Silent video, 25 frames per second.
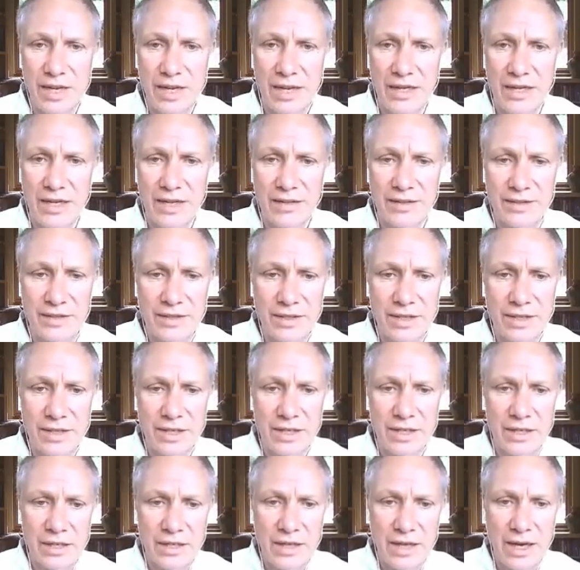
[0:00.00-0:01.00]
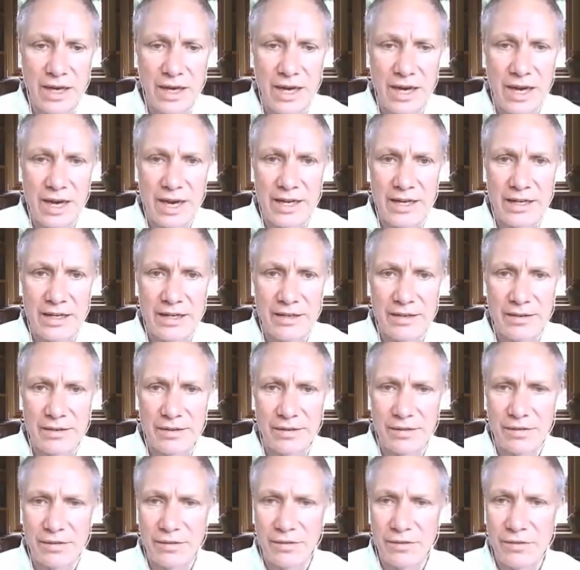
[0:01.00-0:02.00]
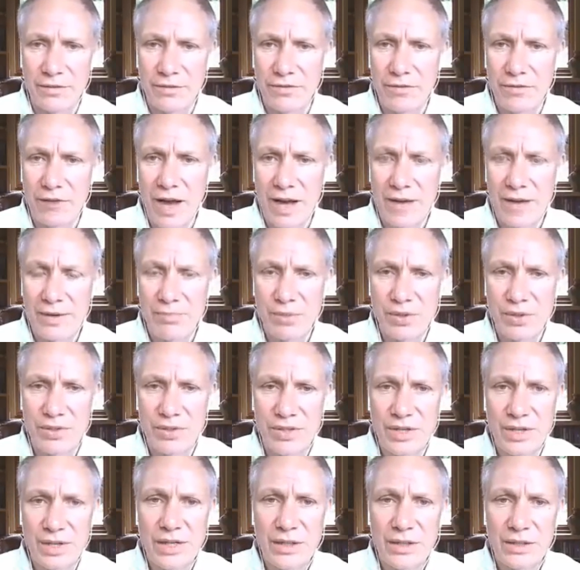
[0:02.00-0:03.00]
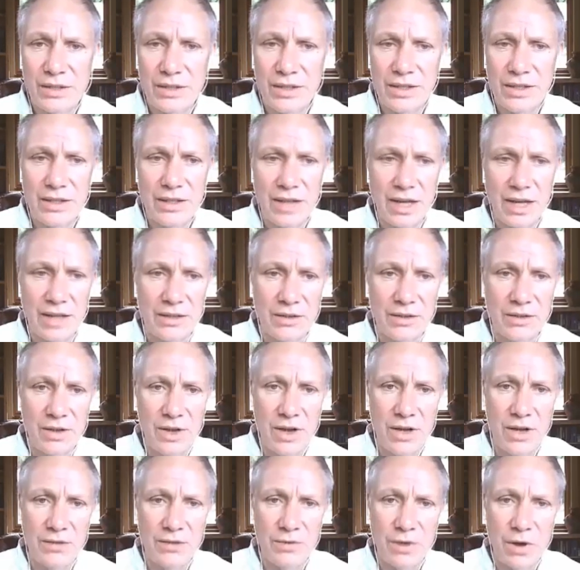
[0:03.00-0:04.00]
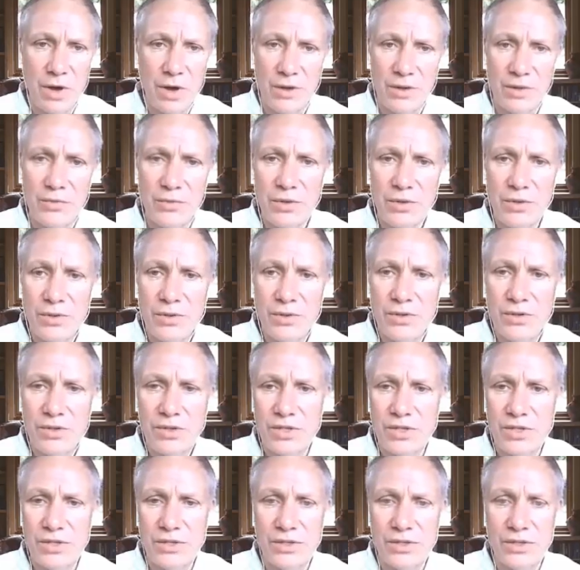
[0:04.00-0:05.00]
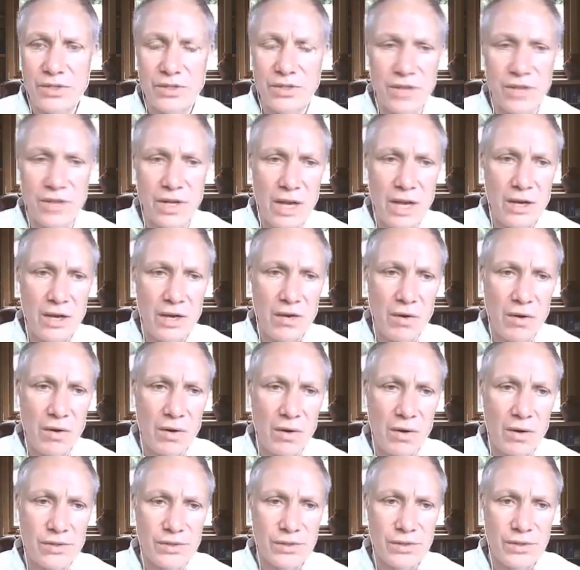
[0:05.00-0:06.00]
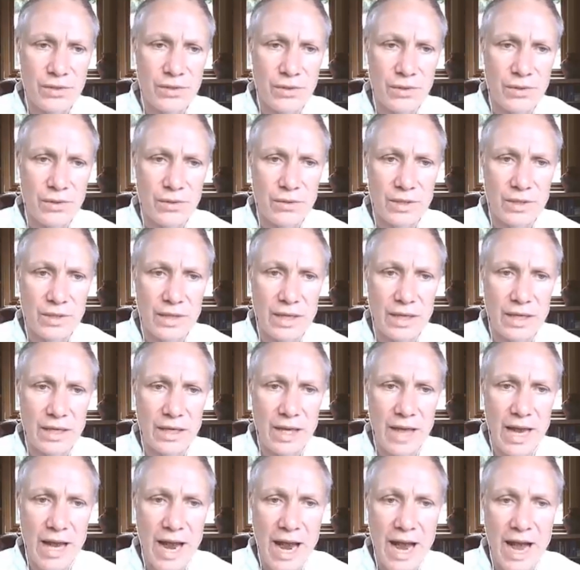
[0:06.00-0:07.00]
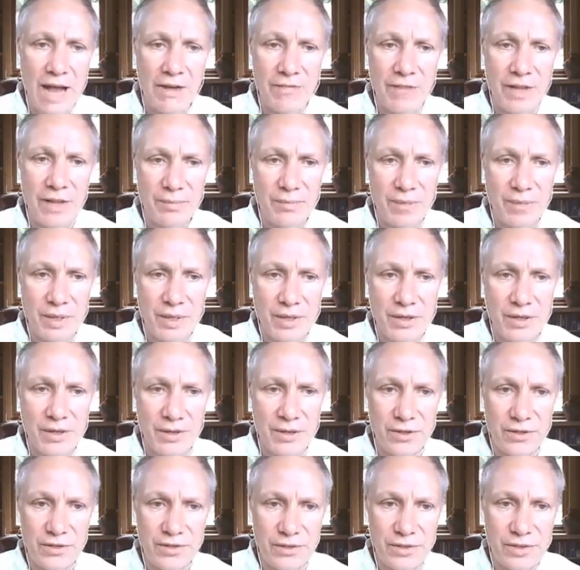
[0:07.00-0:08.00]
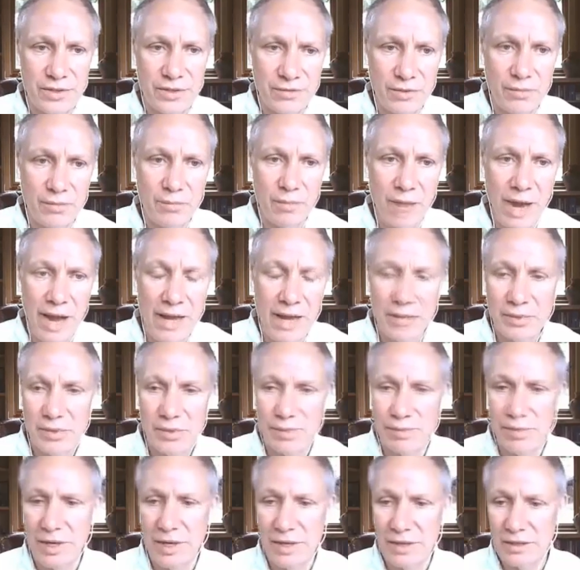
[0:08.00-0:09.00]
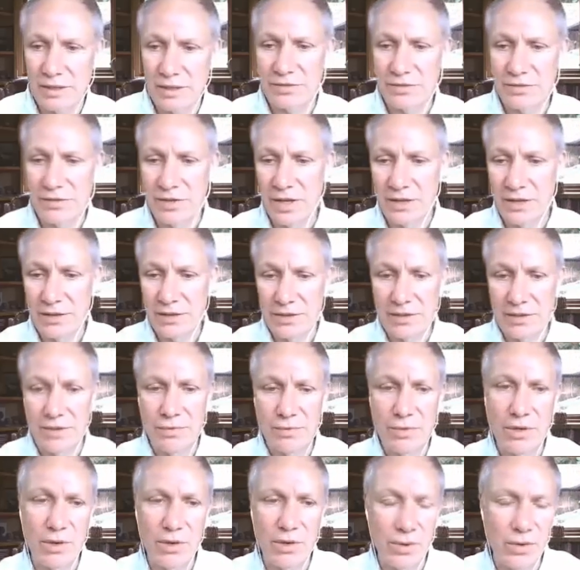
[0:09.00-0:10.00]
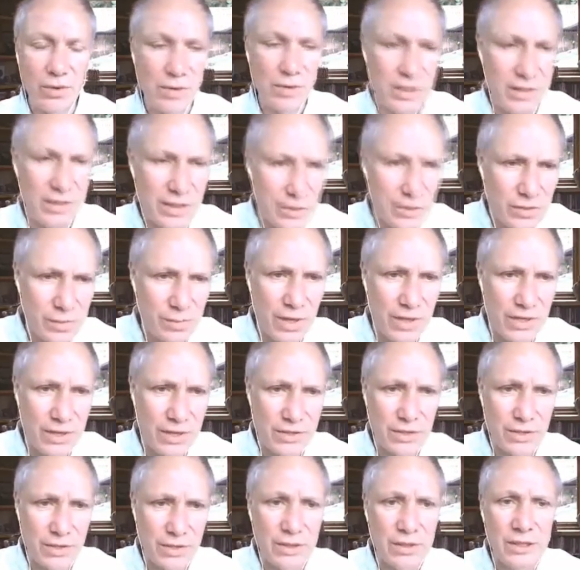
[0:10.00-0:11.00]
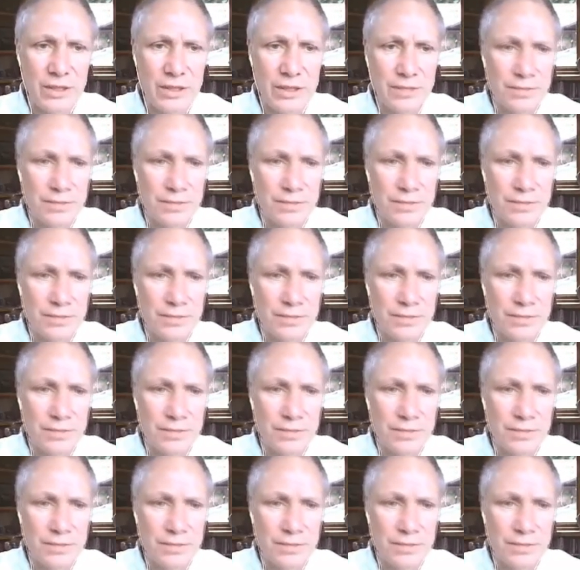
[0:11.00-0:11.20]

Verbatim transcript: And I find particularly that a lot of autoimmune diseases also have that because from my perspective, and I think we already did a special,